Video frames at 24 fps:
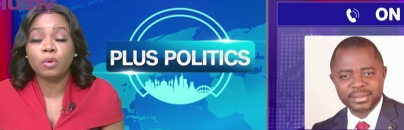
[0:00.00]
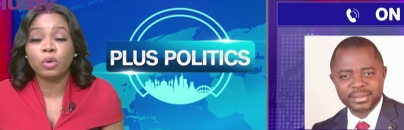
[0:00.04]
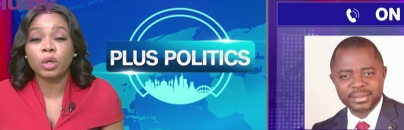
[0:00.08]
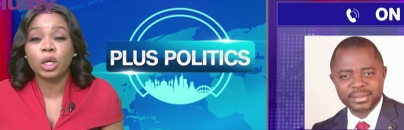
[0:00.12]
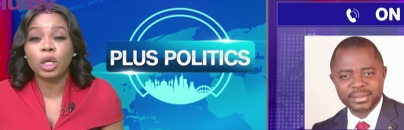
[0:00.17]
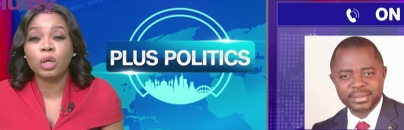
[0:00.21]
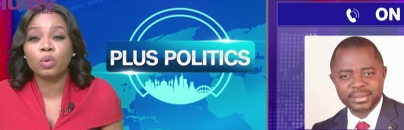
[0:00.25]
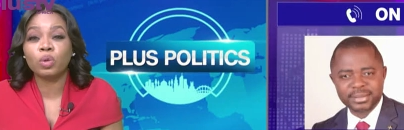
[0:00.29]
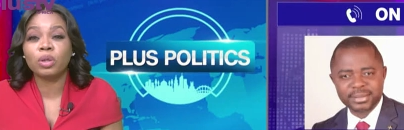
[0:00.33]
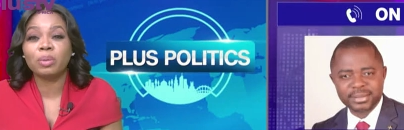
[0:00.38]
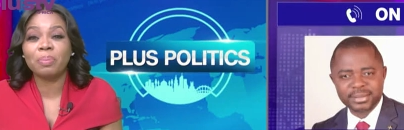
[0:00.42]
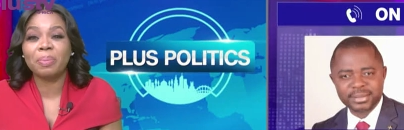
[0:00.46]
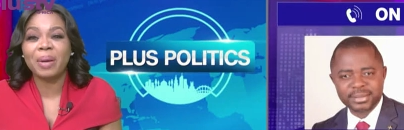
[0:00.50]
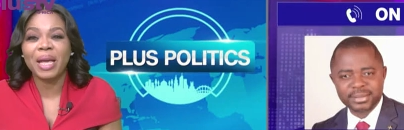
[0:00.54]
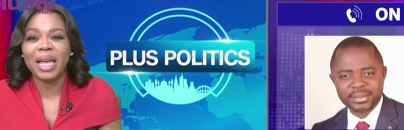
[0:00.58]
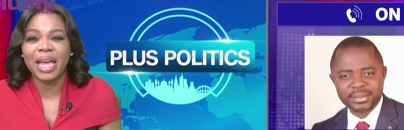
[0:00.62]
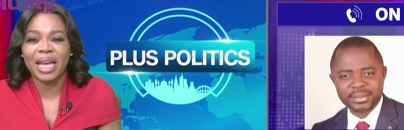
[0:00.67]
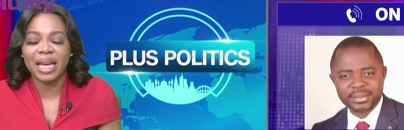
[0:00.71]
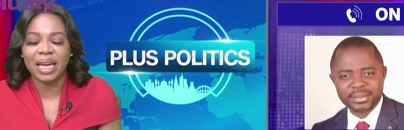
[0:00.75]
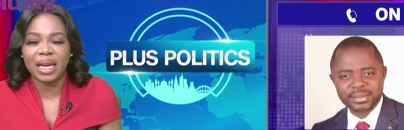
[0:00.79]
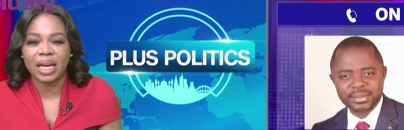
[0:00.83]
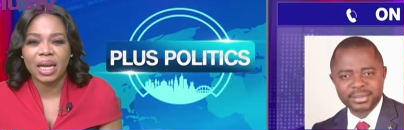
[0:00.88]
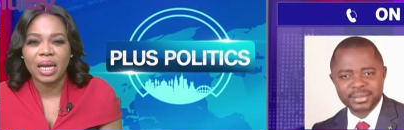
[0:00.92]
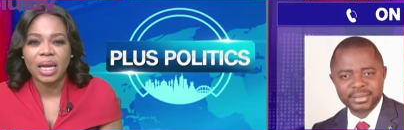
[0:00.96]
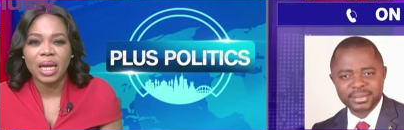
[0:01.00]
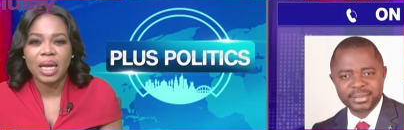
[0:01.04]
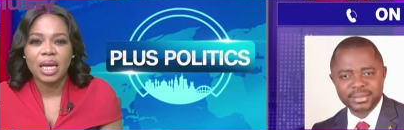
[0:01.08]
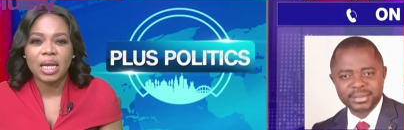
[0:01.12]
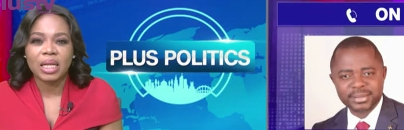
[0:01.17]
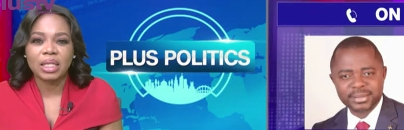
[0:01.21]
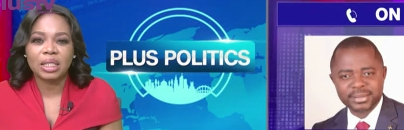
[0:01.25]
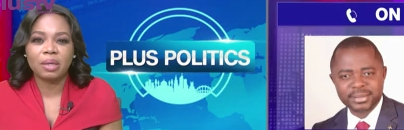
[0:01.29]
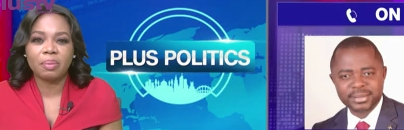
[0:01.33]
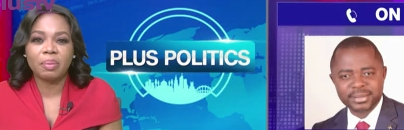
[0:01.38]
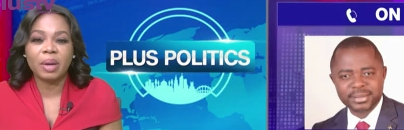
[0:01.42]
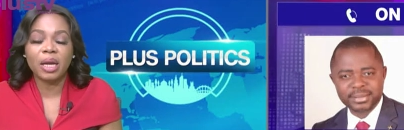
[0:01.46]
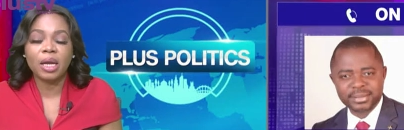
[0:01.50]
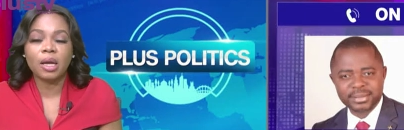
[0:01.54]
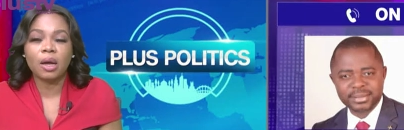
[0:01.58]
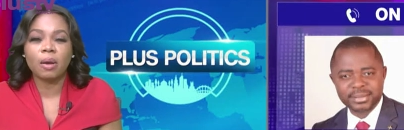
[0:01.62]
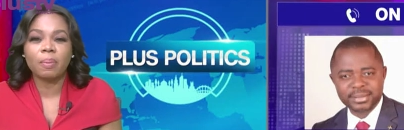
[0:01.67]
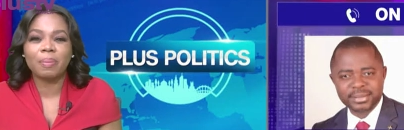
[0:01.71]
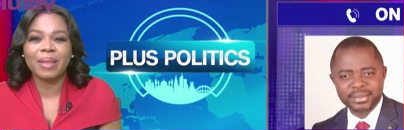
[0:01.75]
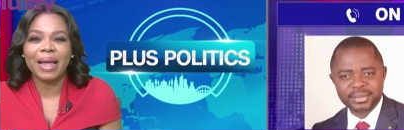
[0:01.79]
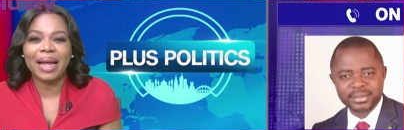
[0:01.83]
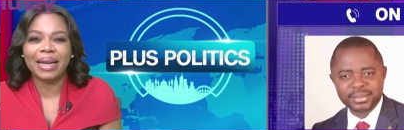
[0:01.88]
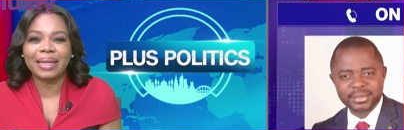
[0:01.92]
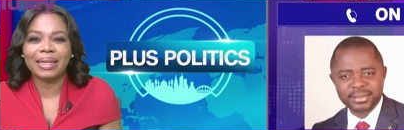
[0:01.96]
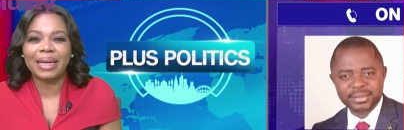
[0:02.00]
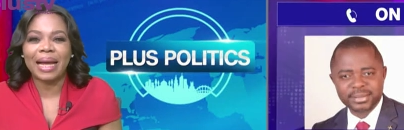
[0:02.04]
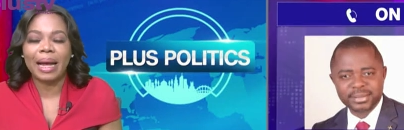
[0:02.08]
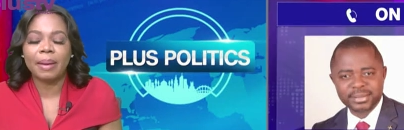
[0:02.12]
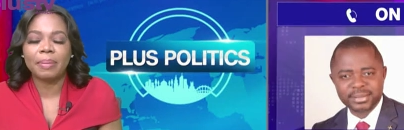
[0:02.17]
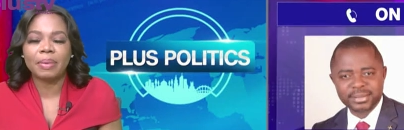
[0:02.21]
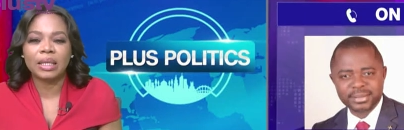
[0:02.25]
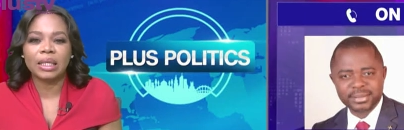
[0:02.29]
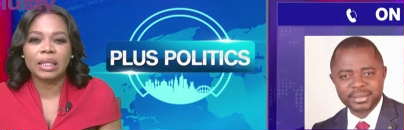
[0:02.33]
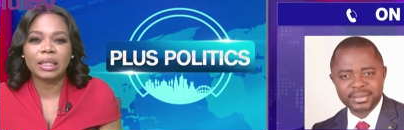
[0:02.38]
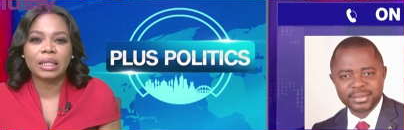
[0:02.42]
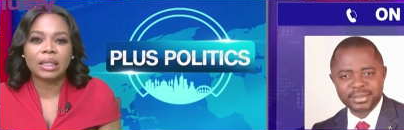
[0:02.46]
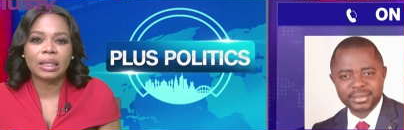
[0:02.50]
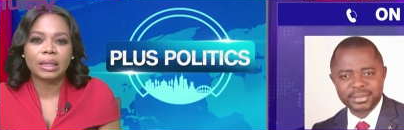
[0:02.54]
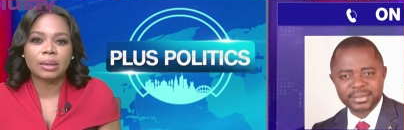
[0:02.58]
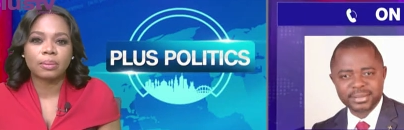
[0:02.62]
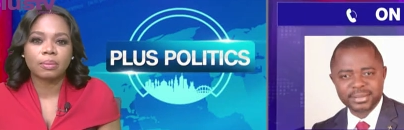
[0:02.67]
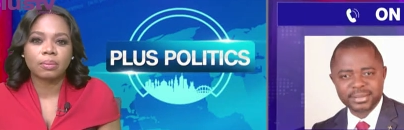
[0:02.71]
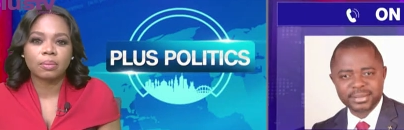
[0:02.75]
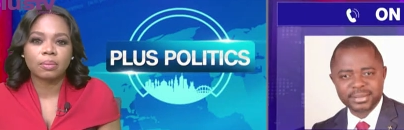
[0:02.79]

Speaker 1: he would pick to make up that cabinet?